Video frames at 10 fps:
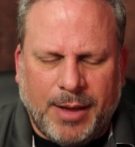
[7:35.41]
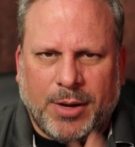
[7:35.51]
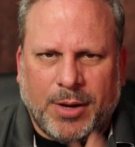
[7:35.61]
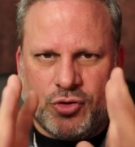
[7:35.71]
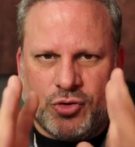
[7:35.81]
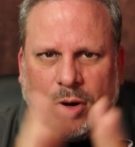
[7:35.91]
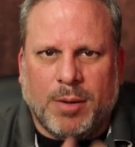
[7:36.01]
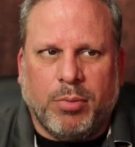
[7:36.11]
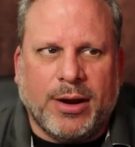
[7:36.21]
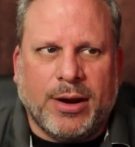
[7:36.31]
I'm drawing
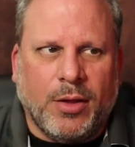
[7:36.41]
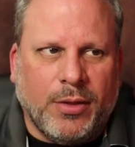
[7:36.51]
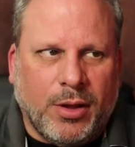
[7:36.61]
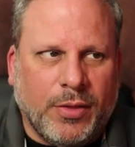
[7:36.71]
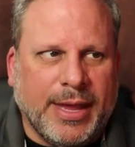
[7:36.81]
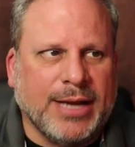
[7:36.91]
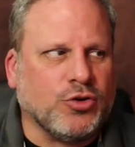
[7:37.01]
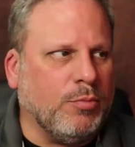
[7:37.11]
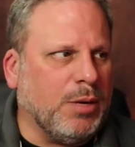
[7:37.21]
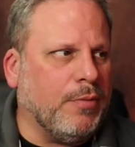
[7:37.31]
a blank on the
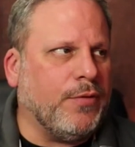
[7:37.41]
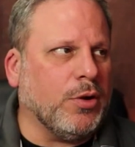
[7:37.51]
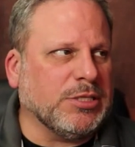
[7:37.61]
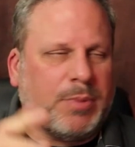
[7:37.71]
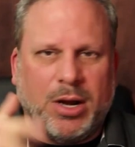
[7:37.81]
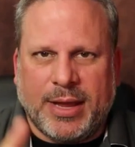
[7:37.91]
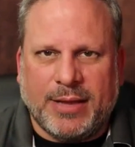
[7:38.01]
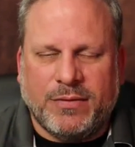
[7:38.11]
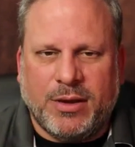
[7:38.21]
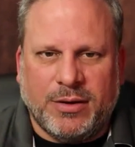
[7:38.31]
actual minimum focus, but I'll
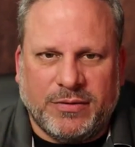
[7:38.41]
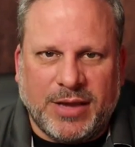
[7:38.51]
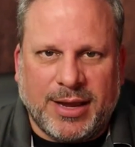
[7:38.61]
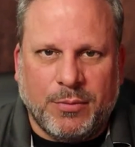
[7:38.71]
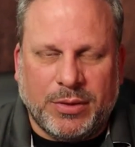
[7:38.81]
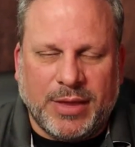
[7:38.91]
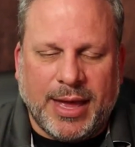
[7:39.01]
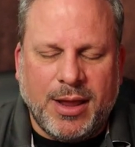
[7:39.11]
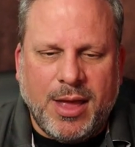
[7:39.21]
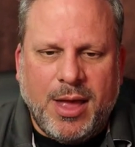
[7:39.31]
get to you in a second with
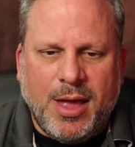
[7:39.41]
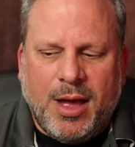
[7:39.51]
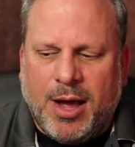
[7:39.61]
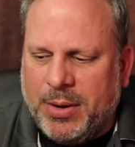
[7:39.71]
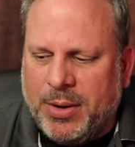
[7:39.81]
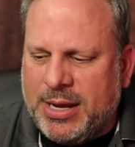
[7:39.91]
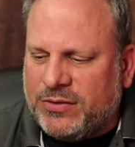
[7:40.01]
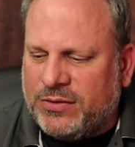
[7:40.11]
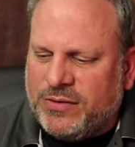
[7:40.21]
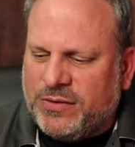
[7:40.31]
that. Sure. But
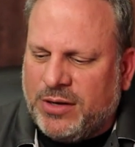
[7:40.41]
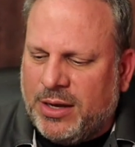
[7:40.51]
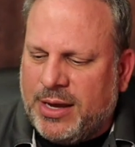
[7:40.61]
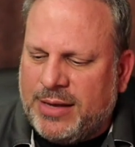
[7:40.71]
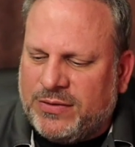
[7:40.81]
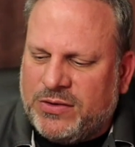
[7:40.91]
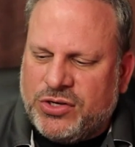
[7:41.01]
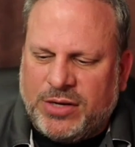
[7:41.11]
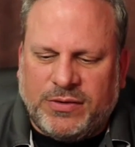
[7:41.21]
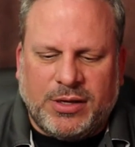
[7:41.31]
it's just
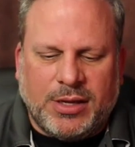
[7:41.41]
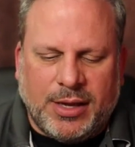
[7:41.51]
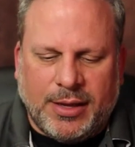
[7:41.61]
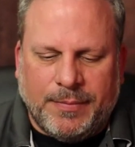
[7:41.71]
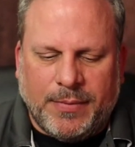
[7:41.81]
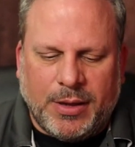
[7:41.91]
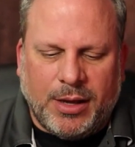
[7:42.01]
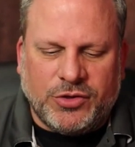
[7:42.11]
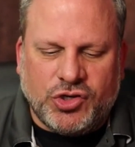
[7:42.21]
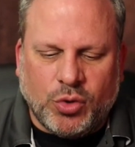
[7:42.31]
a
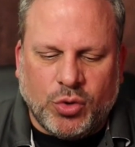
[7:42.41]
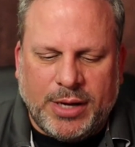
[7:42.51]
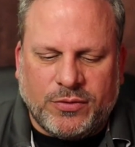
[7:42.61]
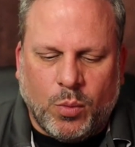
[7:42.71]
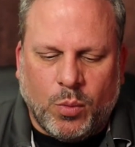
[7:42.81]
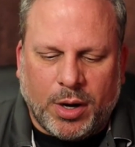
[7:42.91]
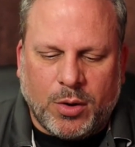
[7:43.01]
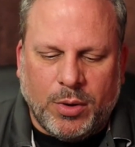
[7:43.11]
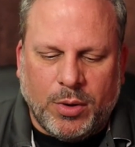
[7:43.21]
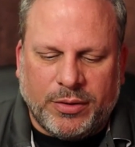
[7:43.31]
joy to
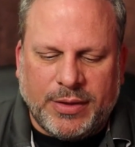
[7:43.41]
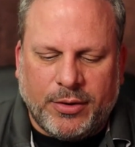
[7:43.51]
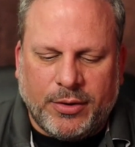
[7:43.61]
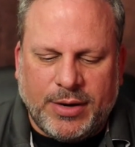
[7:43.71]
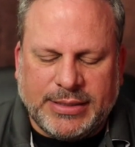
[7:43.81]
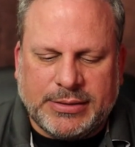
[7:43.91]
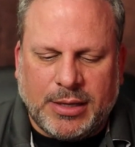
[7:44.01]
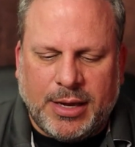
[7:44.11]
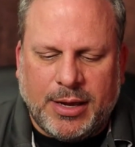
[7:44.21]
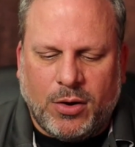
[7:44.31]
work with. Now there
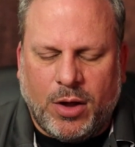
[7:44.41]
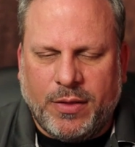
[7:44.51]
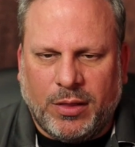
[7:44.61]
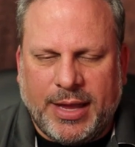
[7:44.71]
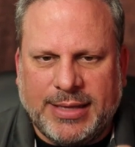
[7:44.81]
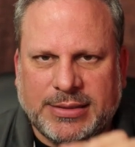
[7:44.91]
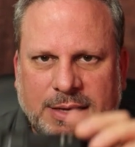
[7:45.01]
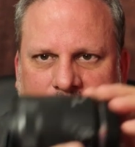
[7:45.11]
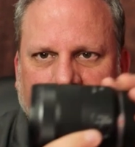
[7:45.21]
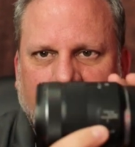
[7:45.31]
is on the
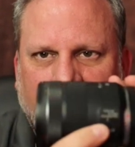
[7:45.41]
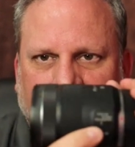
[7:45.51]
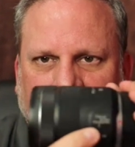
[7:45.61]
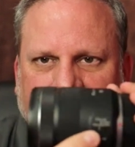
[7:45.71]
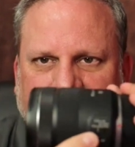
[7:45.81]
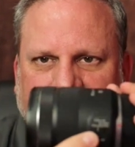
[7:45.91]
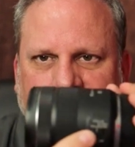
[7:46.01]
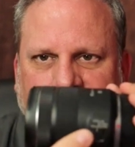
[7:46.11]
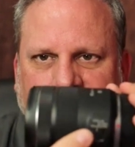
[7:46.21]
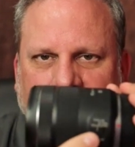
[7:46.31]
lens, there is
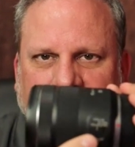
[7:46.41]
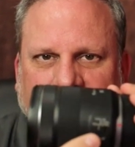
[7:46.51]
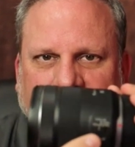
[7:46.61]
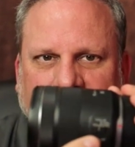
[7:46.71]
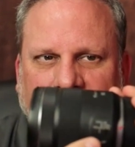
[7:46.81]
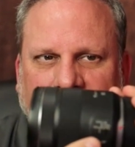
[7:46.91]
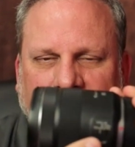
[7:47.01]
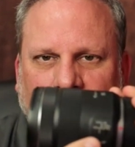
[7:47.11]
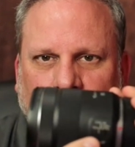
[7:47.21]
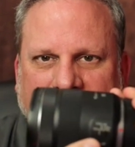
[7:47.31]
a focus
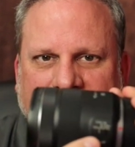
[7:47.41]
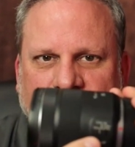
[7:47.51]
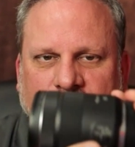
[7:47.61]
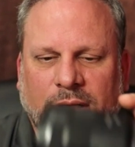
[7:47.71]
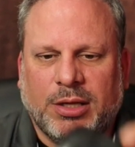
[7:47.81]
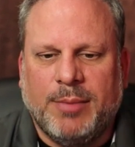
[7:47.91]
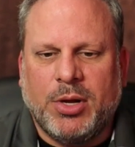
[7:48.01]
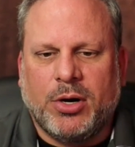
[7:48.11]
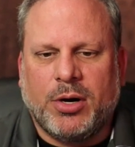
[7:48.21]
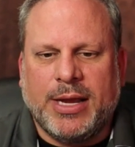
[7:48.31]
range
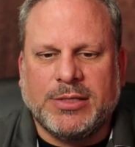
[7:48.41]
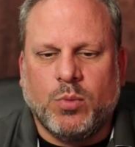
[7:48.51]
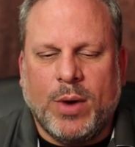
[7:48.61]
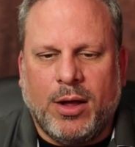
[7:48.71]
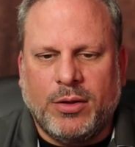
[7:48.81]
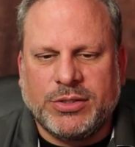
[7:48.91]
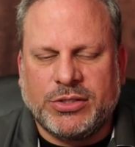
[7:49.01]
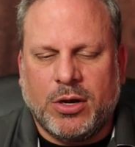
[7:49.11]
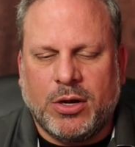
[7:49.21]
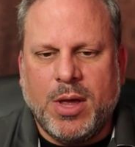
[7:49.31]
limiter as well.
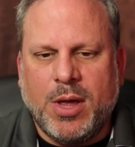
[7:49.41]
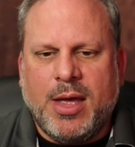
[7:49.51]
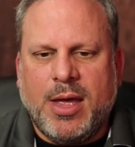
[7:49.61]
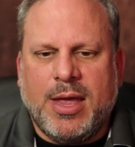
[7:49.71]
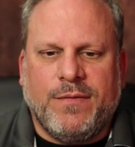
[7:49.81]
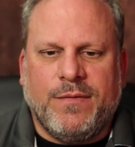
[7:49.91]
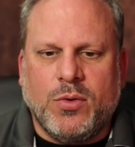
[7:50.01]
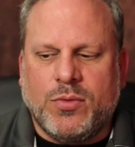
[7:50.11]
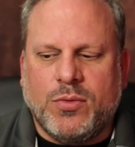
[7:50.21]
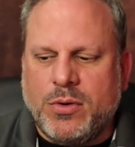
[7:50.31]
So if
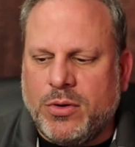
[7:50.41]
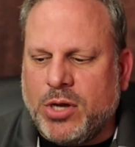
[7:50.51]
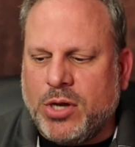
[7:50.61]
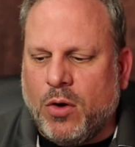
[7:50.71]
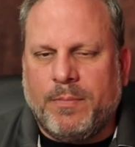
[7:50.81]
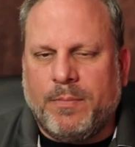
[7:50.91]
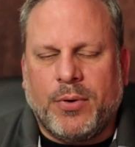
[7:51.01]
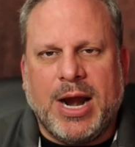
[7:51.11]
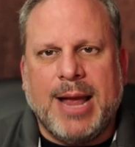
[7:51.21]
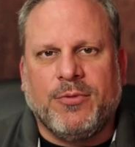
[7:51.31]
you don't
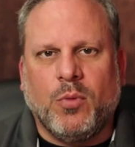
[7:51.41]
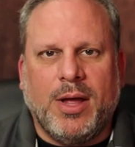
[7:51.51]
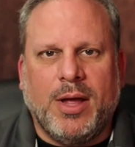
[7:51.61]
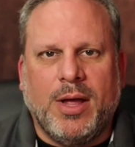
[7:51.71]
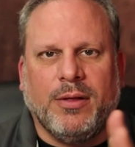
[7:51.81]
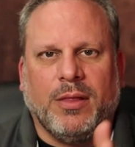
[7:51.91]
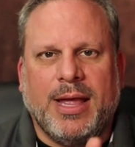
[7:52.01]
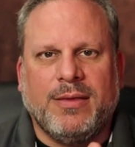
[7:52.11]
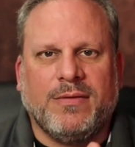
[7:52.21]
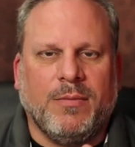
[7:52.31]
perhaps want the
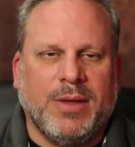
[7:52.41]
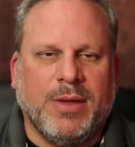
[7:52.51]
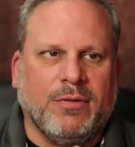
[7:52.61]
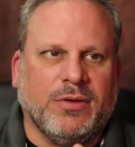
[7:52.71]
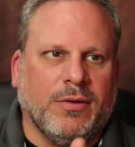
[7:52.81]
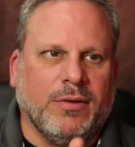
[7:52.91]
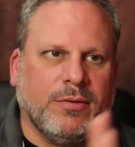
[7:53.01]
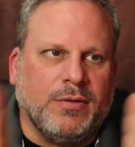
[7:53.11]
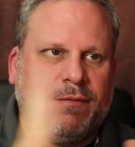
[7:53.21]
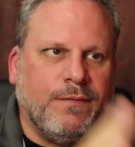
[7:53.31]
lens to be able to
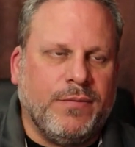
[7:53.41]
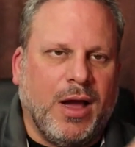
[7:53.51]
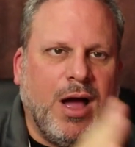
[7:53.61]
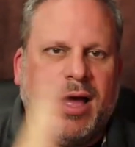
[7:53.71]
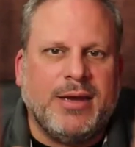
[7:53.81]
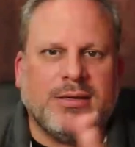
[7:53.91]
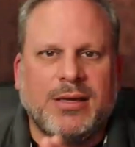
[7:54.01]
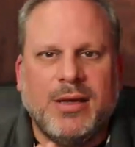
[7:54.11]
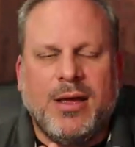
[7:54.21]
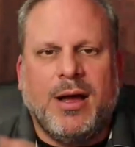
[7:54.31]

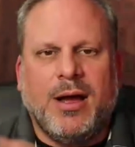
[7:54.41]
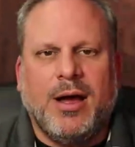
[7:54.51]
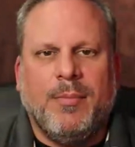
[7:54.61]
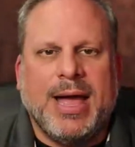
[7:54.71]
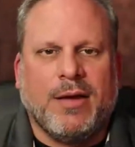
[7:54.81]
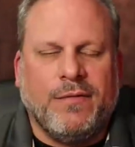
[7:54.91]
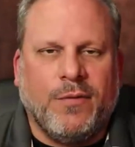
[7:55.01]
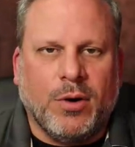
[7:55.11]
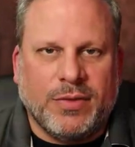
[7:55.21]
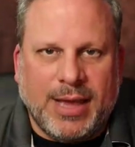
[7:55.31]
hunt back and
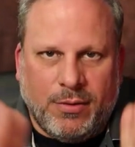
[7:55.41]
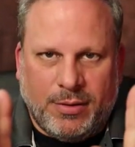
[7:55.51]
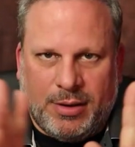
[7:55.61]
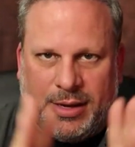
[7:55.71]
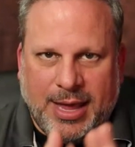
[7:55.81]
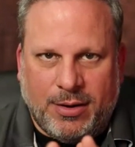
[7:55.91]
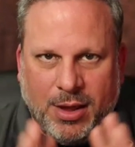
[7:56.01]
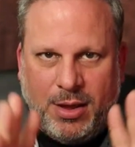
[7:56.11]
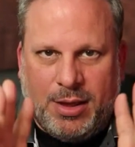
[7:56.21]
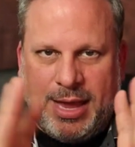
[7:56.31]
forth. Now
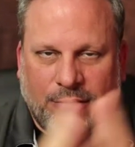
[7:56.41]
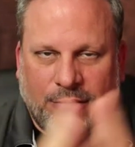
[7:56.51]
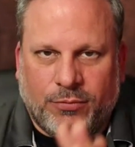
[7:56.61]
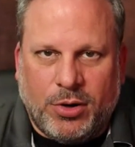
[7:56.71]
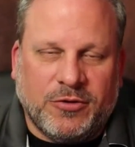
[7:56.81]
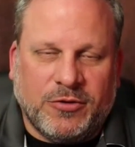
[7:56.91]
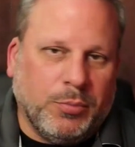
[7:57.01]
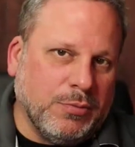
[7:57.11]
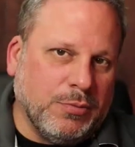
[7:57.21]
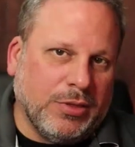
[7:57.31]
again, as Rudy
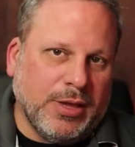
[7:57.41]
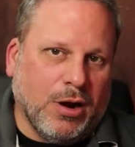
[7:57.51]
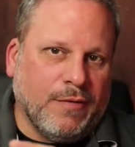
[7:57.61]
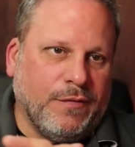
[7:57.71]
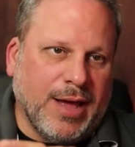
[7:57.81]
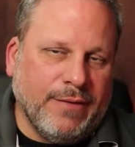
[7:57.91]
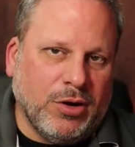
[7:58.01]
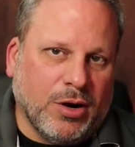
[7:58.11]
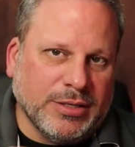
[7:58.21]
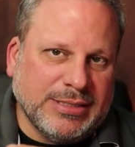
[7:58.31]
explained with the
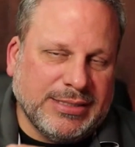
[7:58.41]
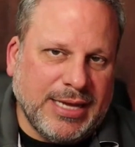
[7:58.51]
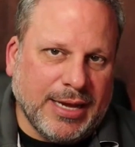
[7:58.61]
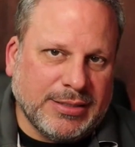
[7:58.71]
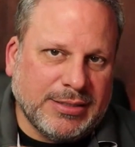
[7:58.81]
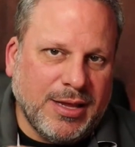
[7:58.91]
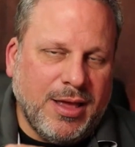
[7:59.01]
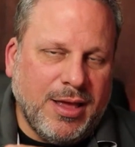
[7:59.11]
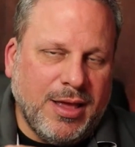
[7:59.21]
R5 and R6,